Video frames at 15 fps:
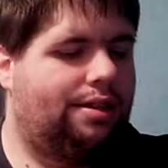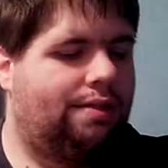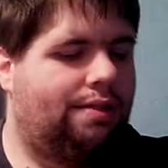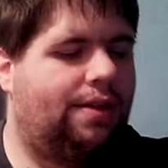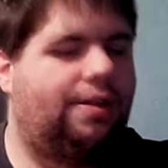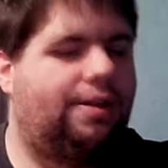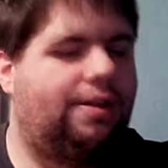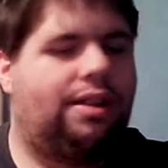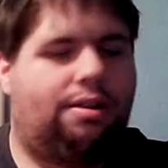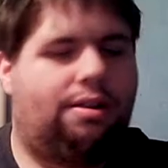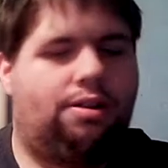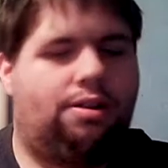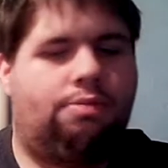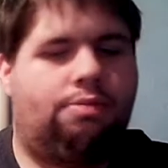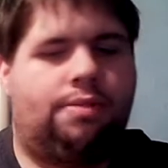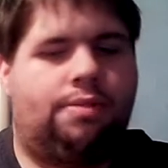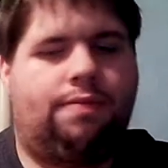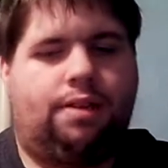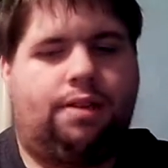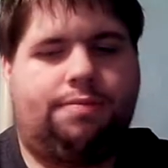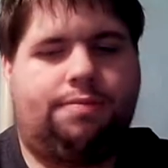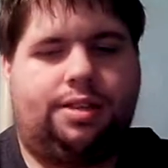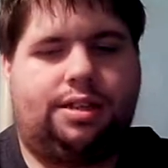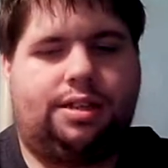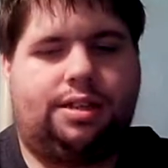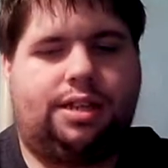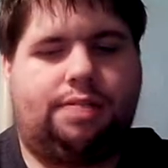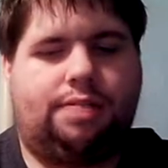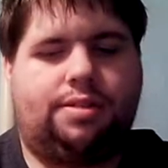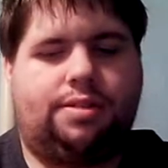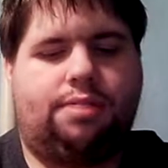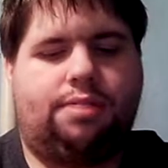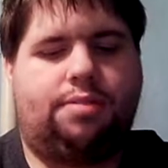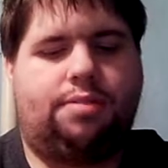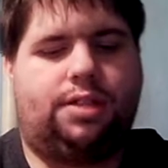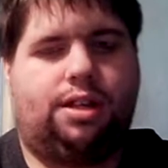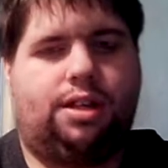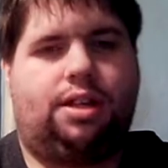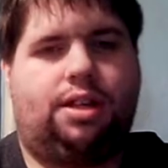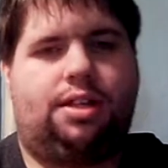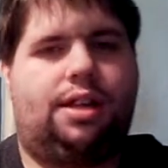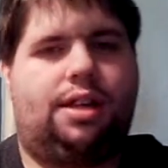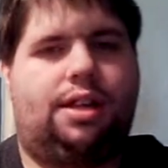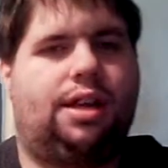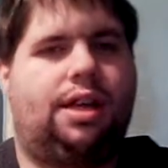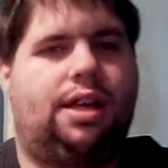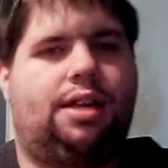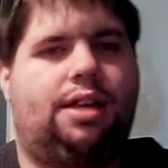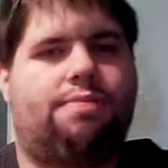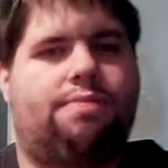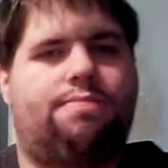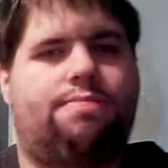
Very little human involvement this time. It's almost all the